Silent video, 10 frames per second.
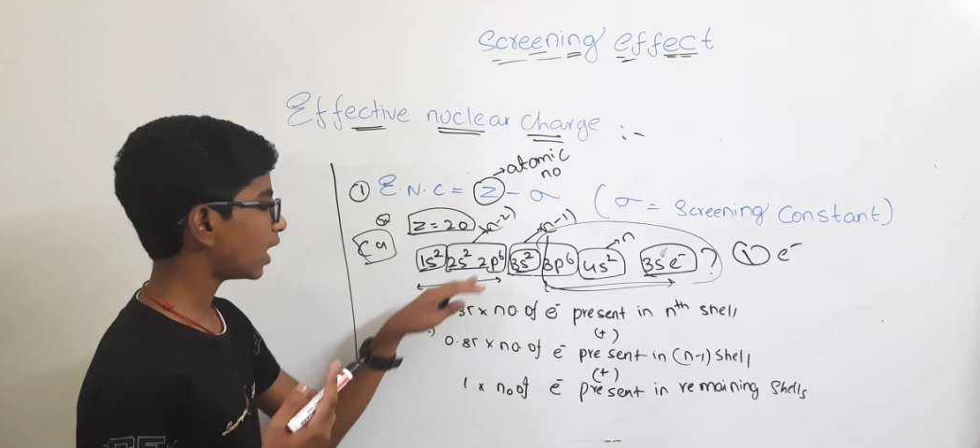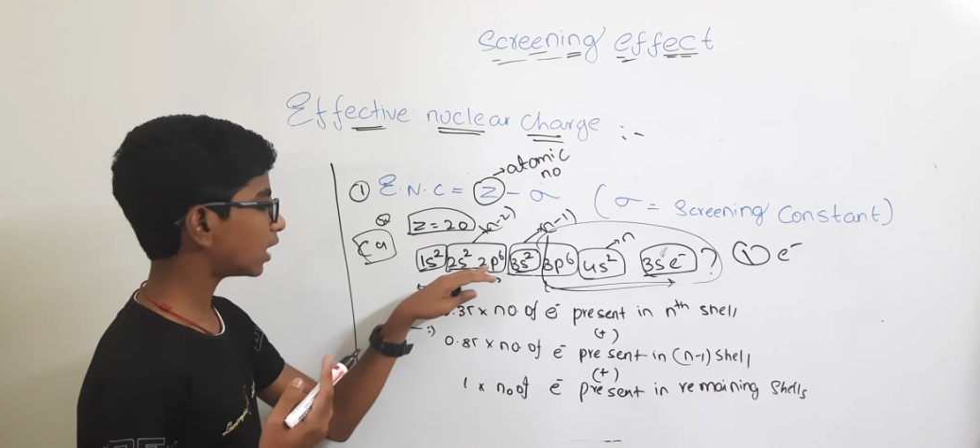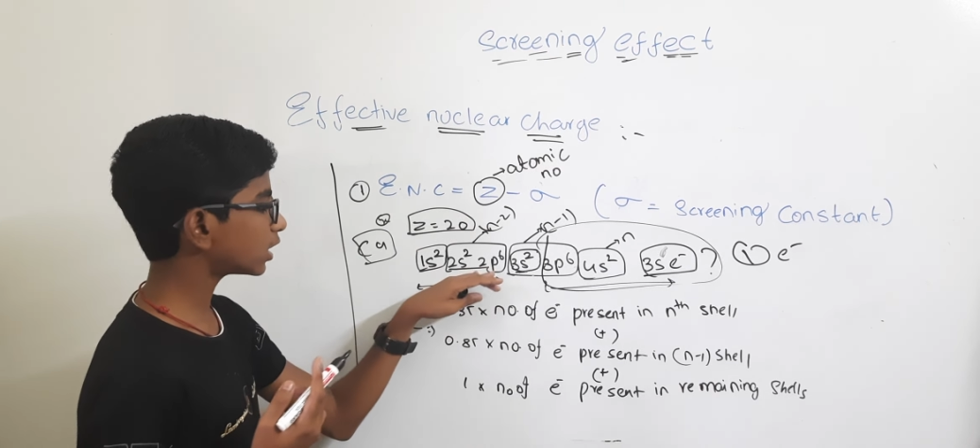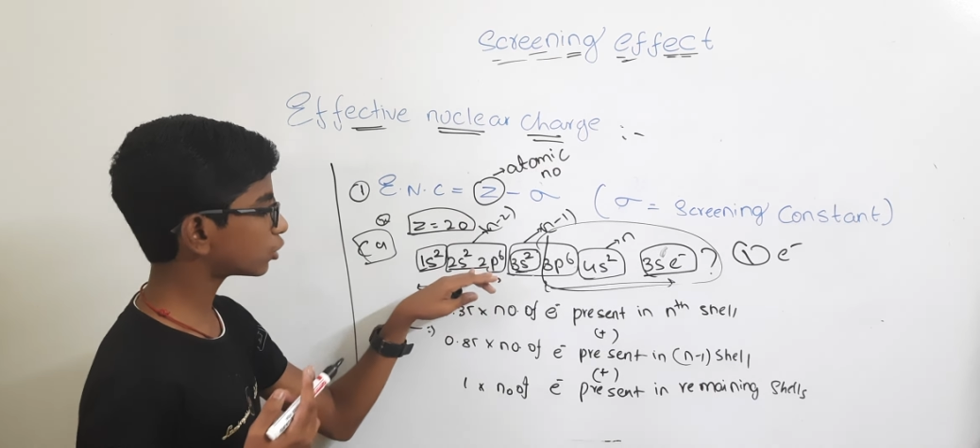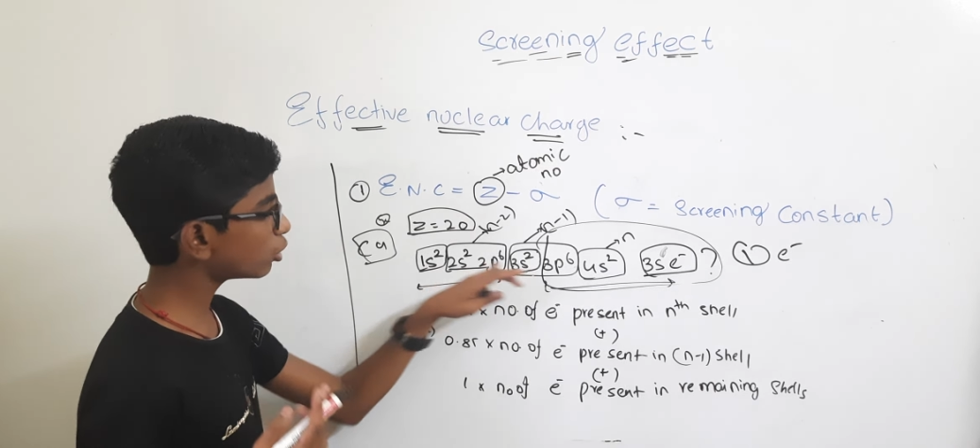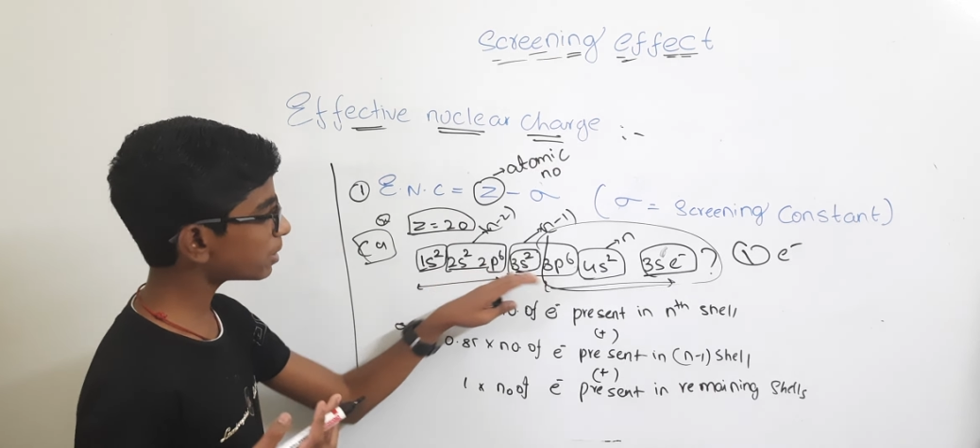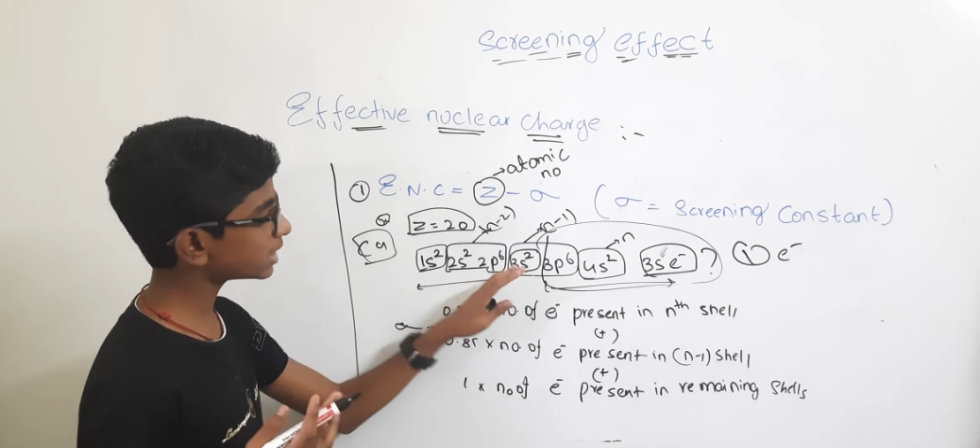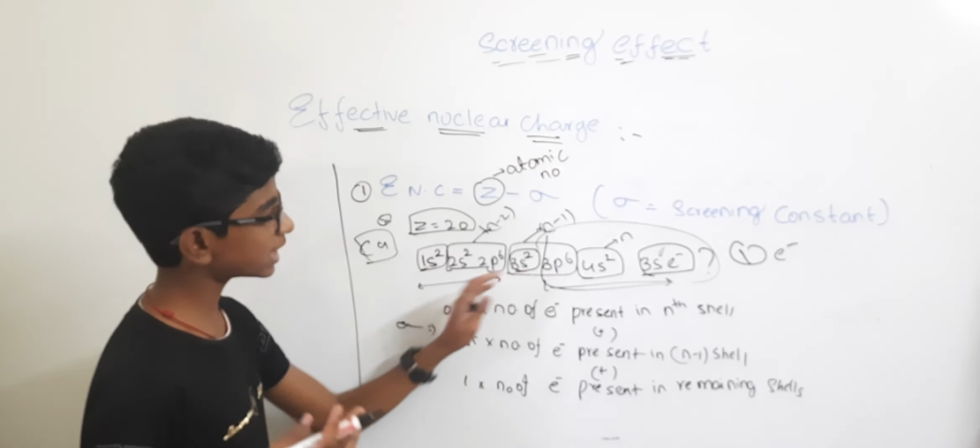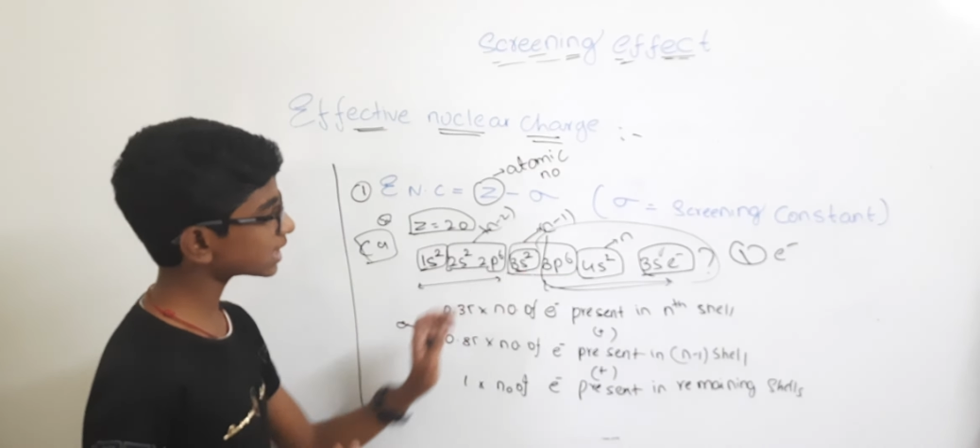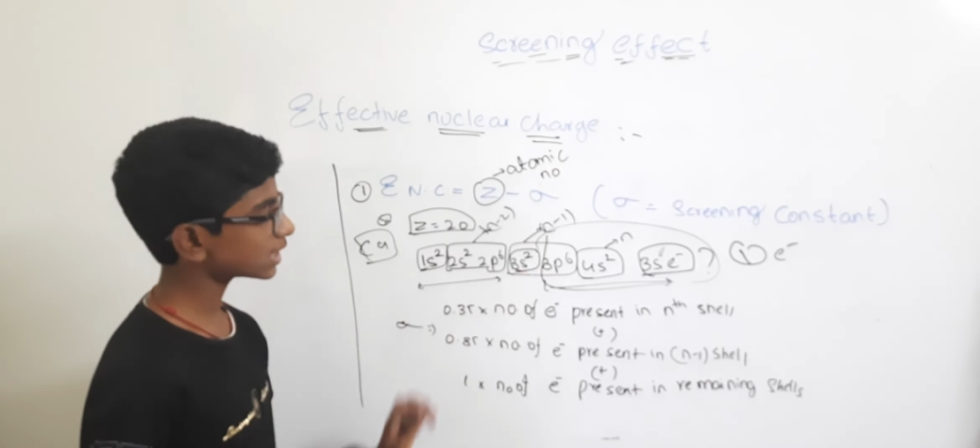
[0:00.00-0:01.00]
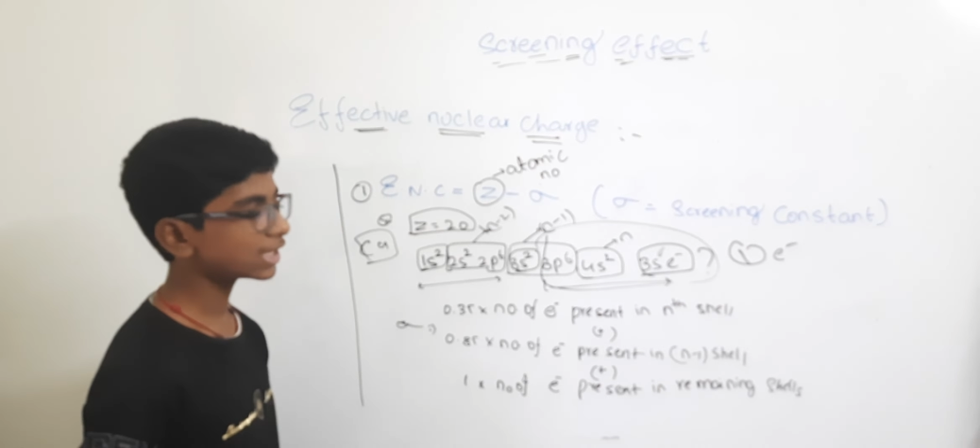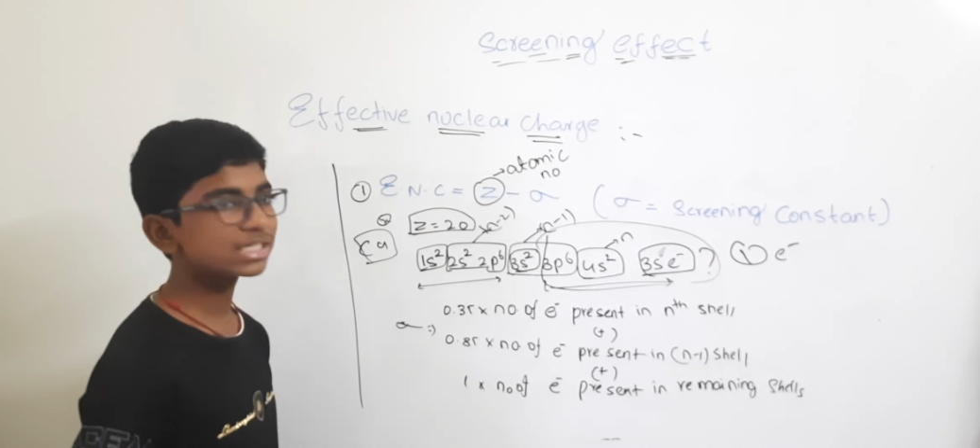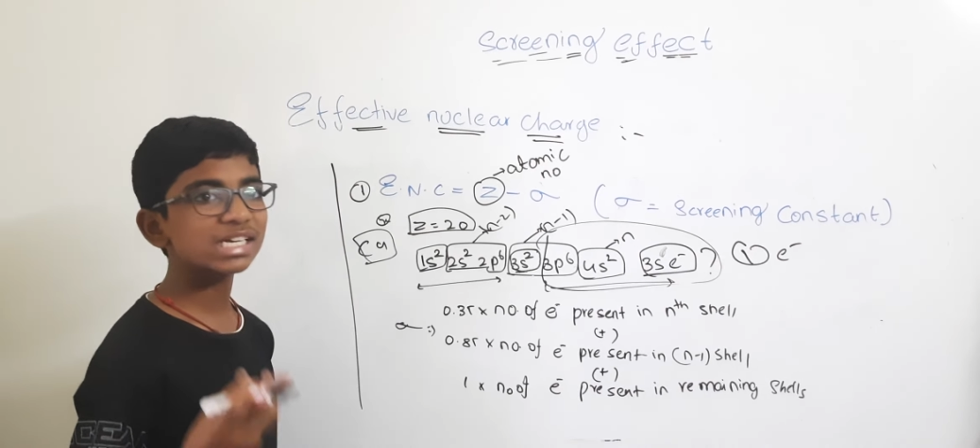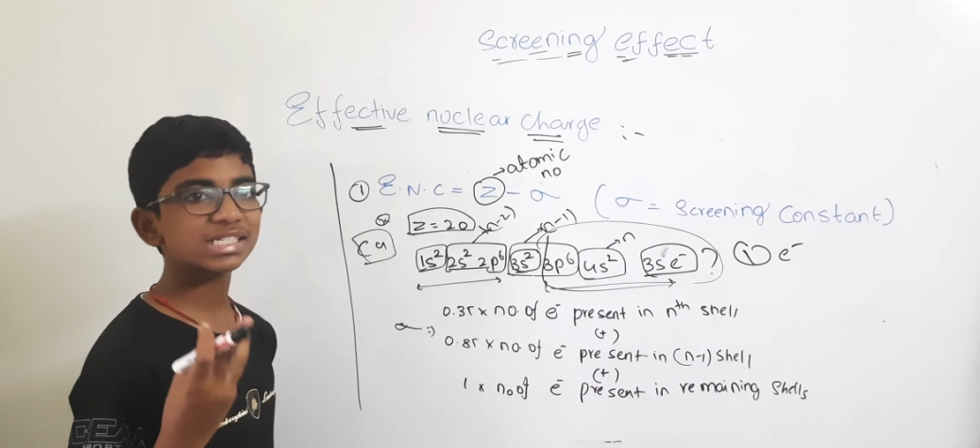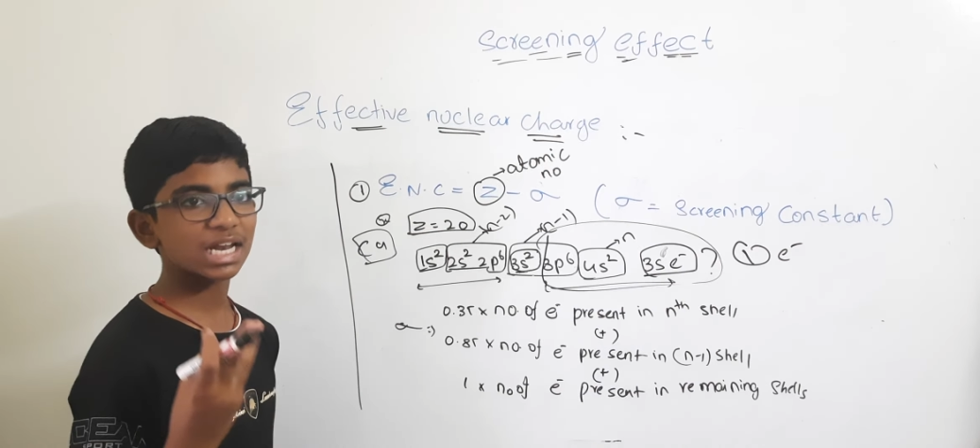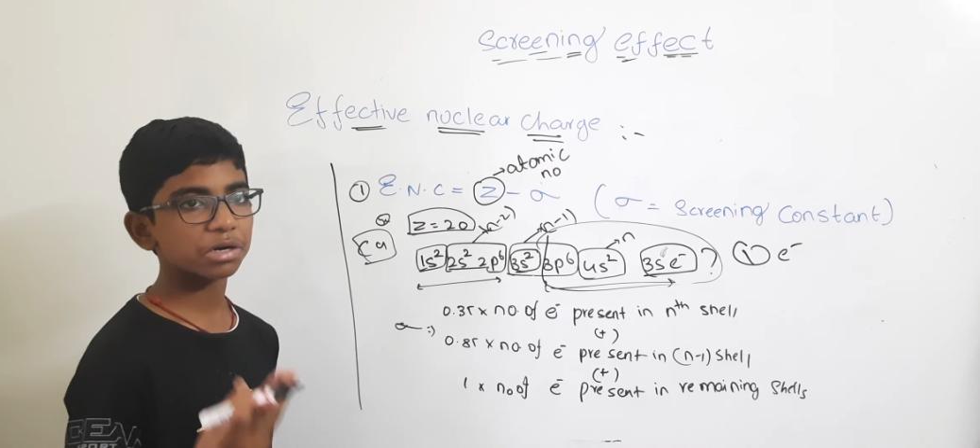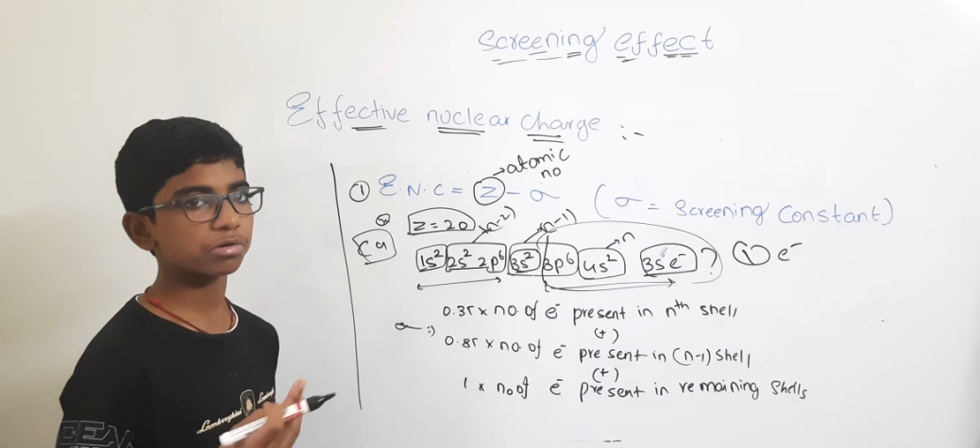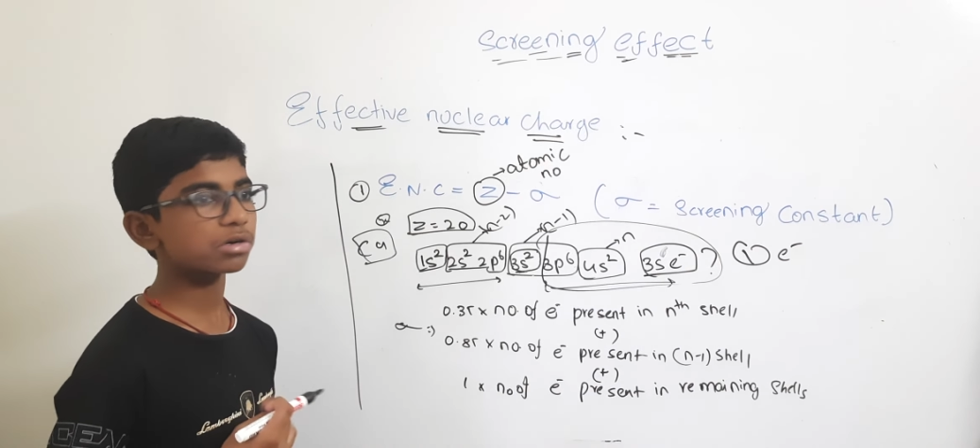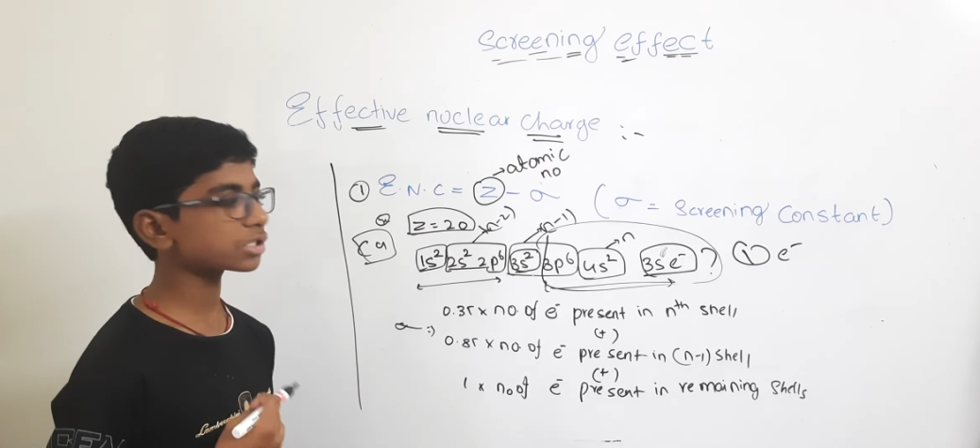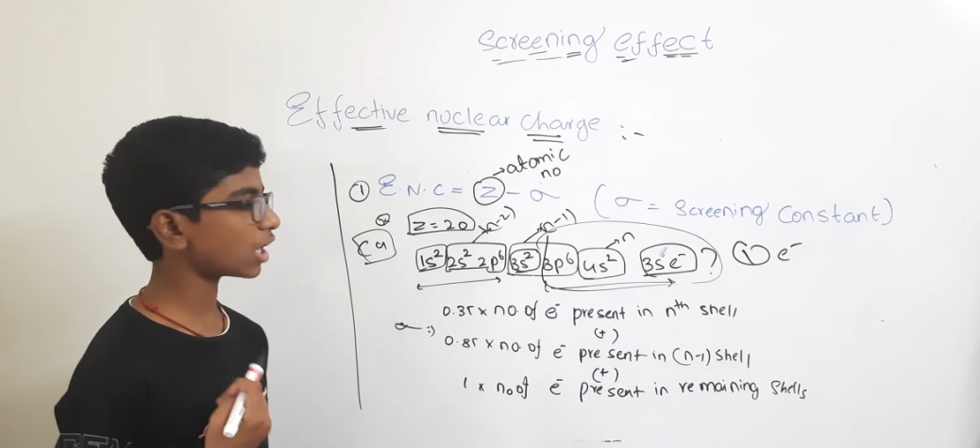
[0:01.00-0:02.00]
and the 2p6, 6
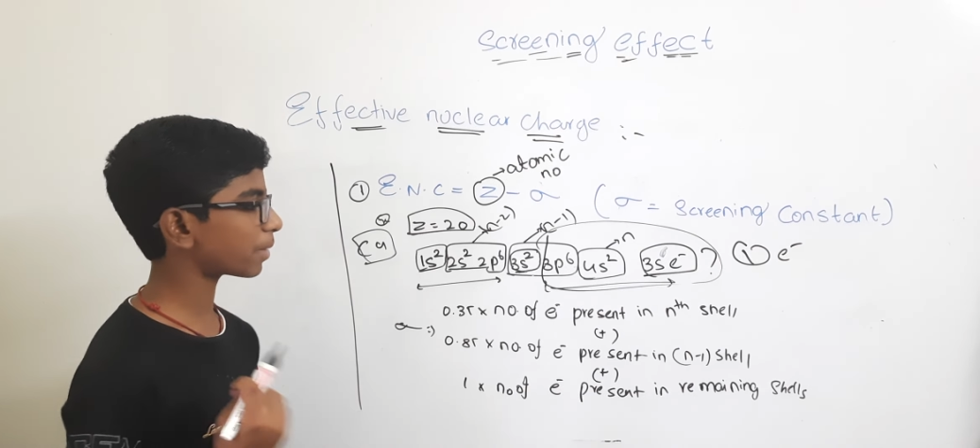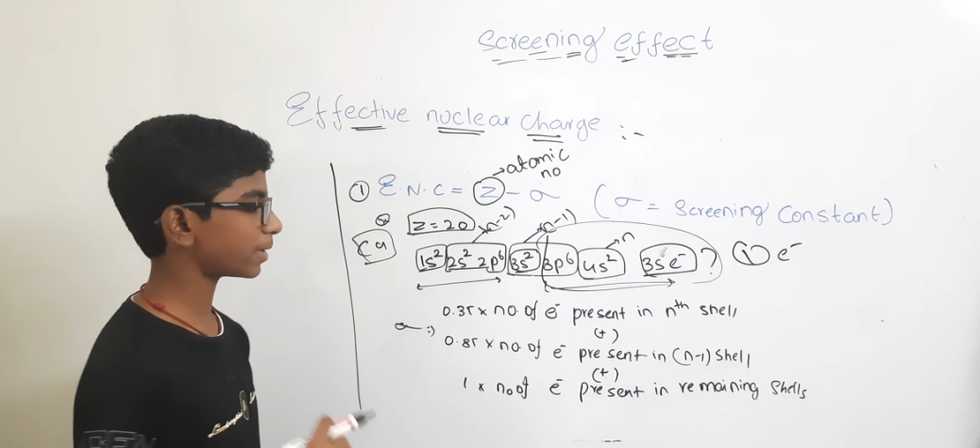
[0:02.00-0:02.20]
electrons are